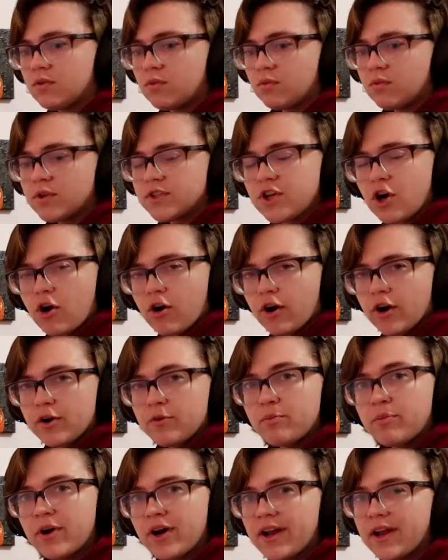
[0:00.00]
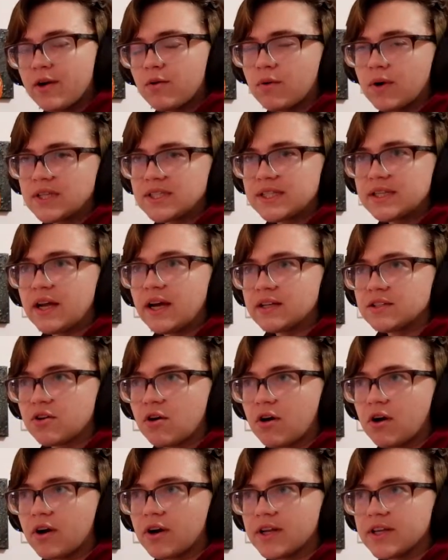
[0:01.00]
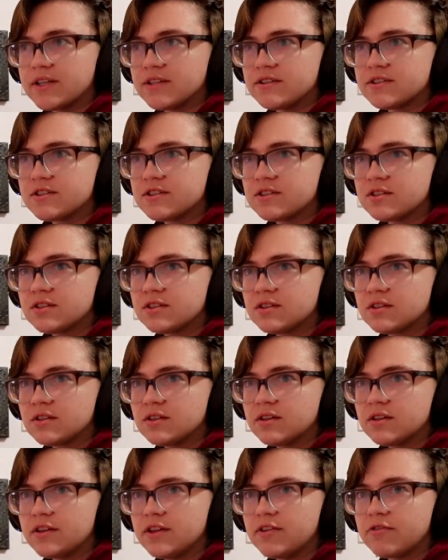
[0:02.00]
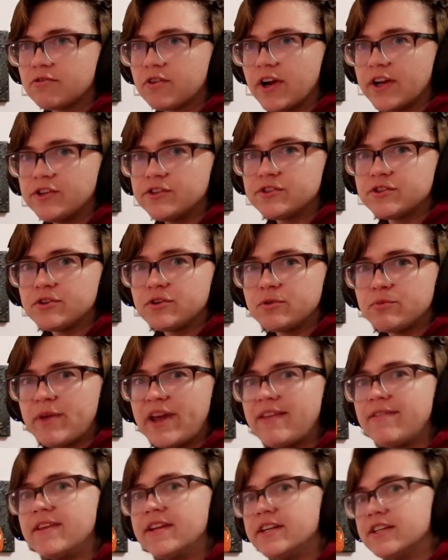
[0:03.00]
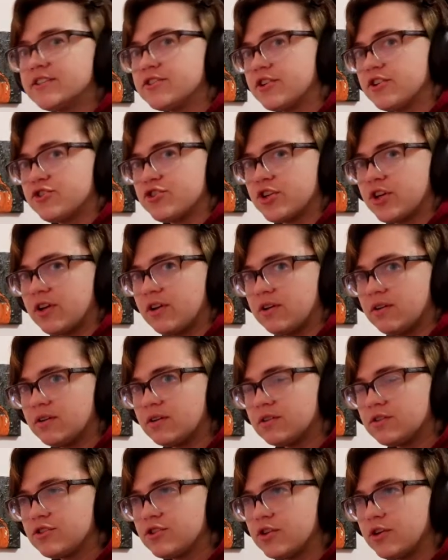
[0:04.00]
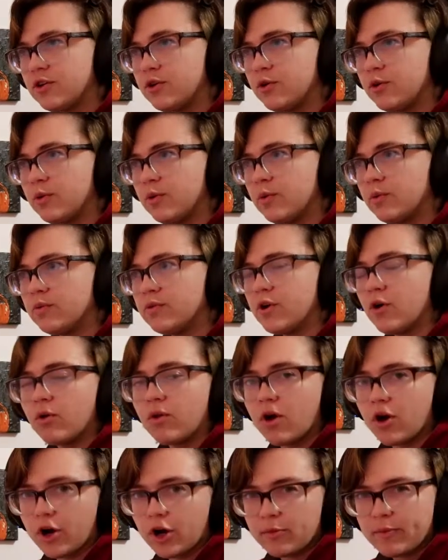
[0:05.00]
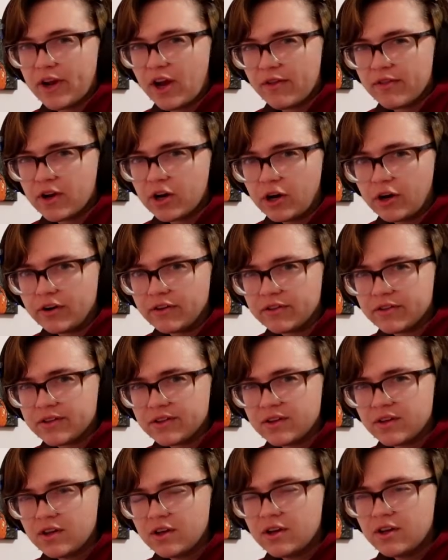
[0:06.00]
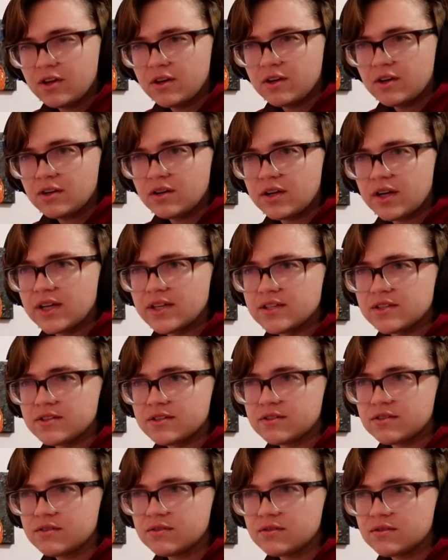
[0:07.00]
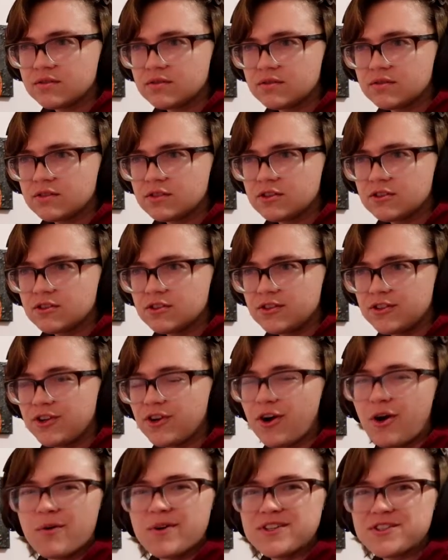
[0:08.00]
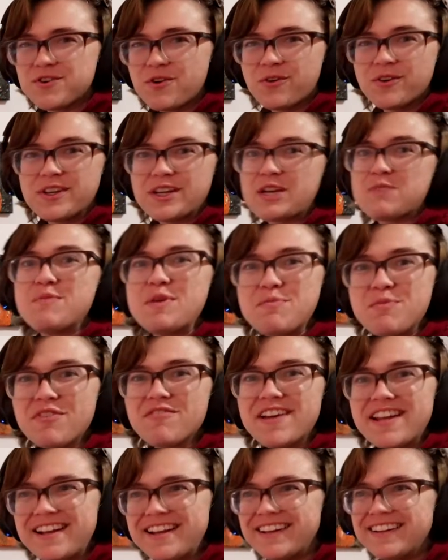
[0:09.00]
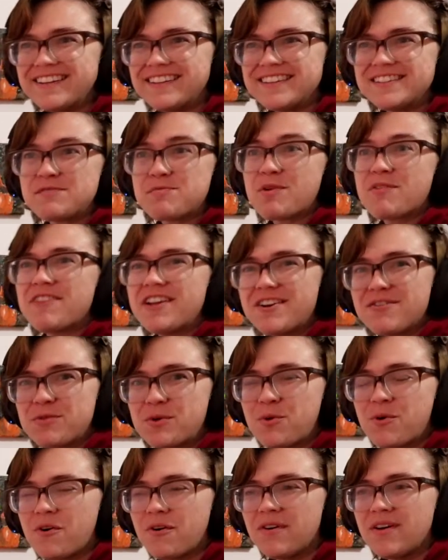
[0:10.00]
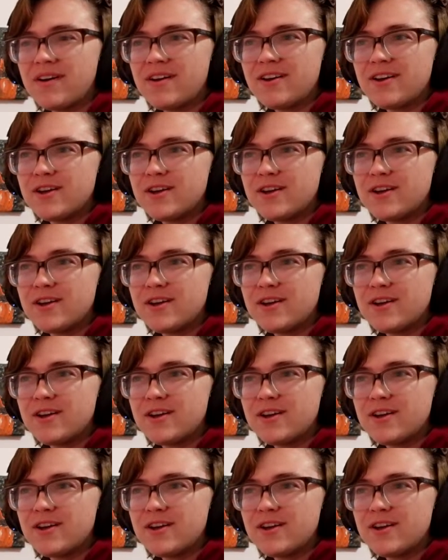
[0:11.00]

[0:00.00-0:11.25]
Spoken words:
was hard, but it wasn't as hard as the friends who made the decision to no longer be on the earth. Because you're always told it can be prevented, it's preventable.